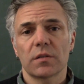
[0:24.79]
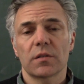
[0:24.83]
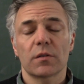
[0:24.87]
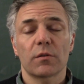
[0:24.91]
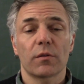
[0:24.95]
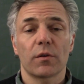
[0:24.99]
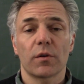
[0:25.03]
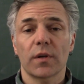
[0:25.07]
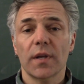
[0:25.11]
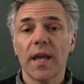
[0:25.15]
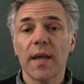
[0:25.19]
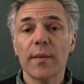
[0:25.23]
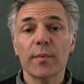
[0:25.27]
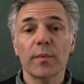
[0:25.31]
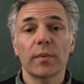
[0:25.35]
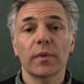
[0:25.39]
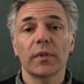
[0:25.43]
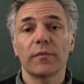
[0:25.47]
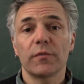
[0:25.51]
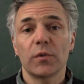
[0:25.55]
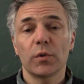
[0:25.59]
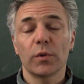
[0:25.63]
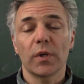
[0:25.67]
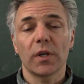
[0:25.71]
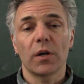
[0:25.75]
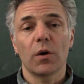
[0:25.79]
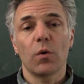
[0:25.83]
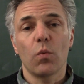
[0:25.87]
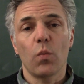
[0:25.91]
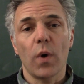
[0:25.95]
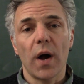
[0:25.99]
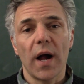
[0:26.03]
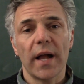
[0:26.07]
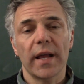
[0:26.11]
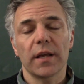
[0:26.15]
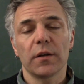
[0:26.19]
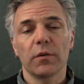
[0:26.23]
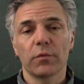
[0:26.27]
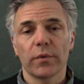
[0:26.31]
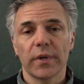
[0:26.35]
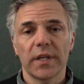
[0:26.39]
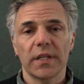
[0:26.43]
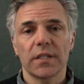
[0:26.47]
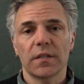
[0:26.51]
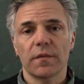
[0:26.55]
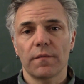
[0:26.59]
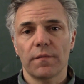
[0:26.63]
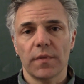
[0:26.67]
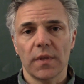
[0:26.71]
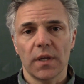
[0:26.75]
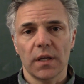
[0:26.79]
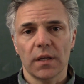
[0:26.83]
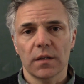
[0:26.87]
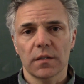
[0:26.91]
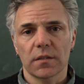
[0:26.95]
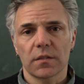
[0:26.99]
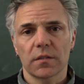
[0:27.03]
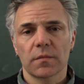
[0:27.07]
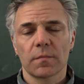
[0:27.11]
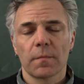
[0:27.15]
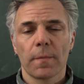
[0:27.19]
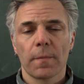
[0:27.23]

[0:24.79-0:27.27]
So they're capable of doing a wide range of things.